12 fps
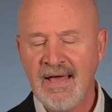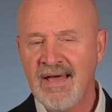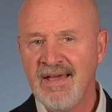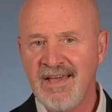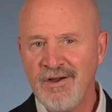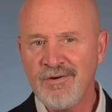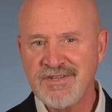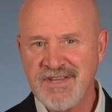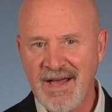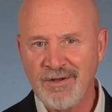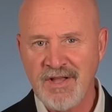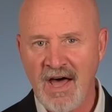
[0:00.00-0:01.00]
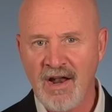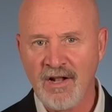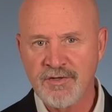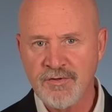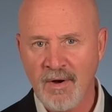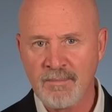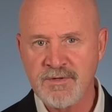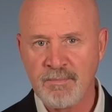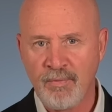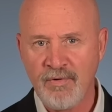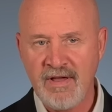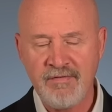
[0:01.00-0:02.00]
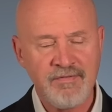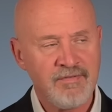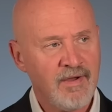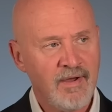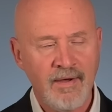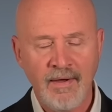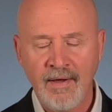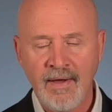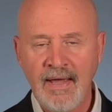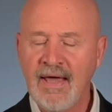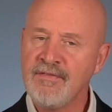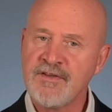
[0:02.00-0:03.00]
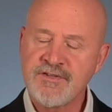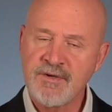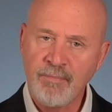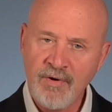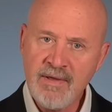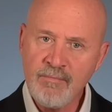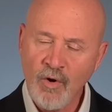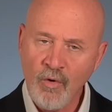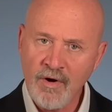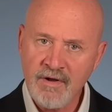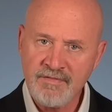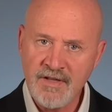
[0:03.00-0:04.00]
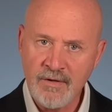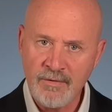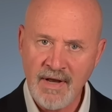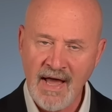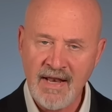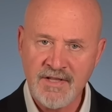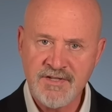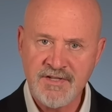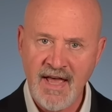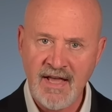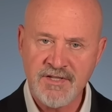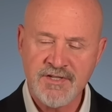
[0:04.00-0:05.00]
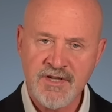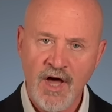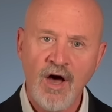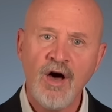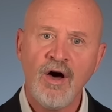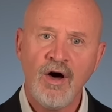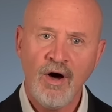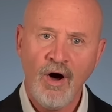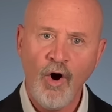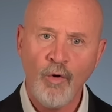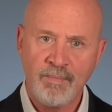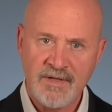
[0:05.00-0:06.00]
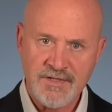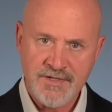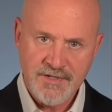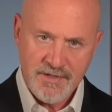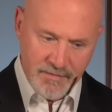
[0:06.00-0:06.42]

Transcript: Here is how Donald Trump's brief in the Supreme Court of the United States opens.